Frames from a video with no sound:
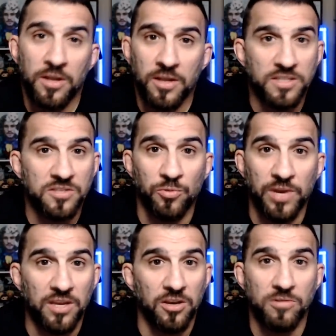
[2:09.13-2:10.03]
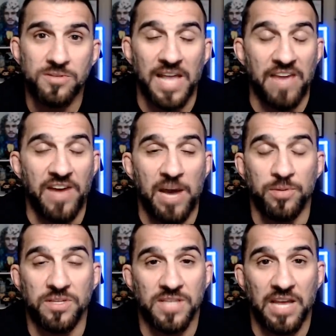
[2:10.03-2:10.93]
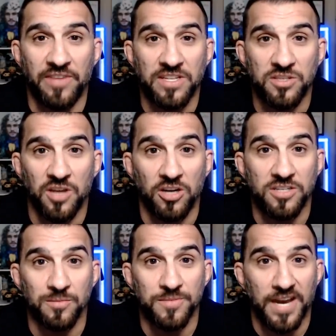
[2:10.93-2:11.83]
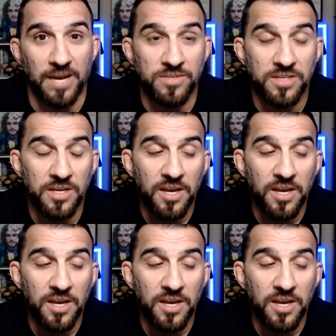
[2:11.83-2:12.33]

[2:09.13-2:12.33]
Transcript: It's the way it goes. Life happens. Life hits you hard sometimes.